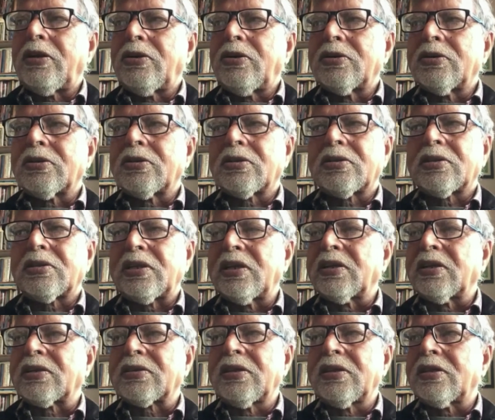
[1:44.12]
But I don't
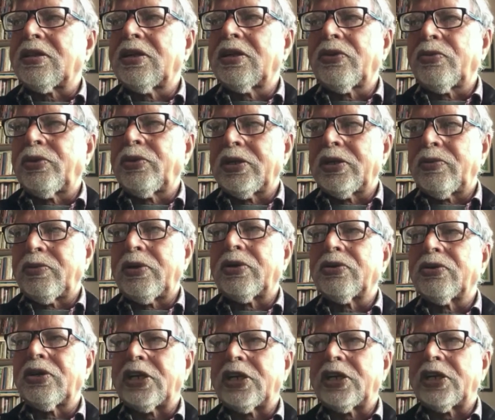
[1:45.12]
think that they will
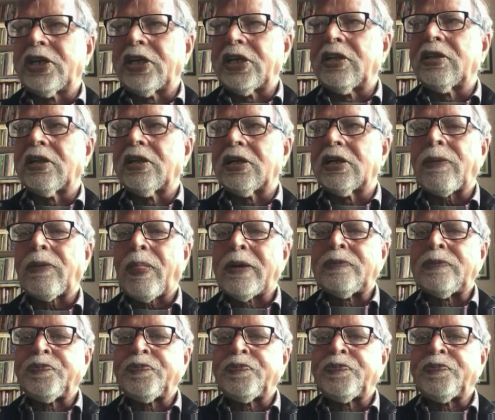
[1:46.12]
be able to retain that.